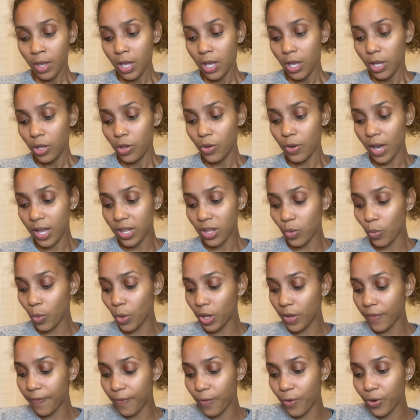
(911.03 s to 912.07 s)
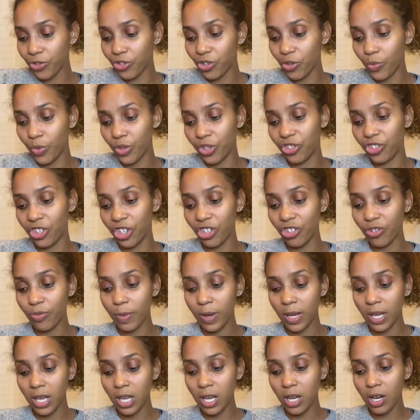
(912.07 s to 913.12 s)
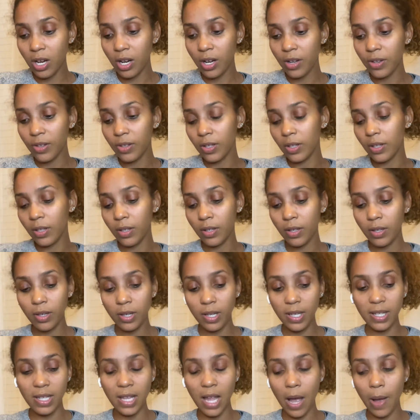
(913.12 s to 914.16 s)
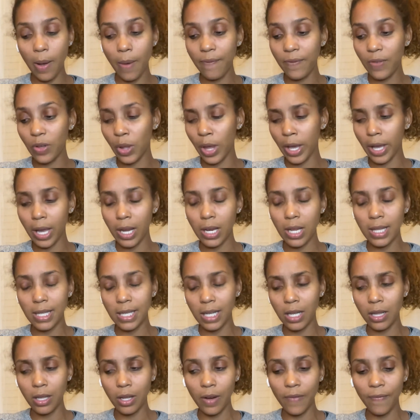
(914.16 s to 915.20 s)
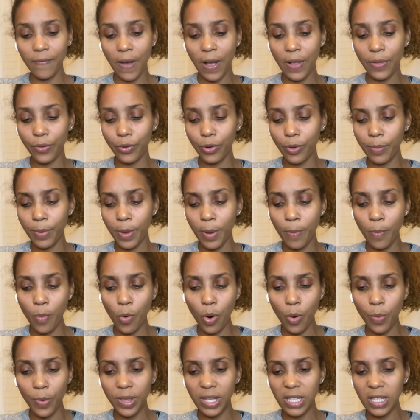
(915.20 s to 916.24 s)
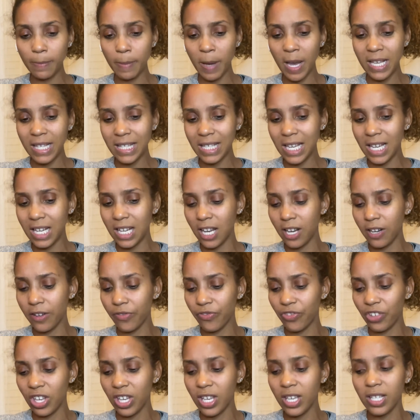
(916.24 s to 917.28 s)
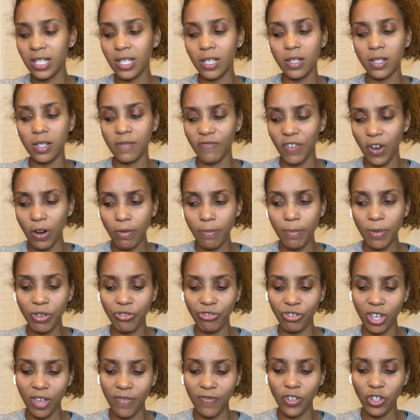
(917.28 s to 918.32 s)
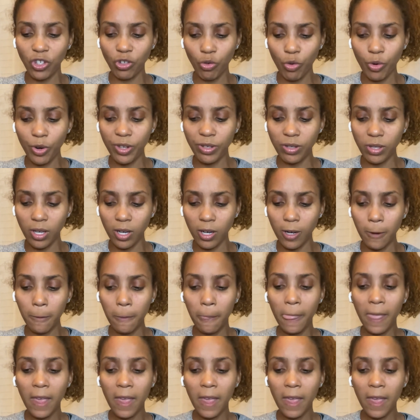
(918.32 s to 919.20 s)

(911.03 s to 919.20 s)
You got the Wheel of Fortune with Judgment here. Because now I feel like I need to clarify a little bit more with this Piscean energy. Because it's very much given towards here.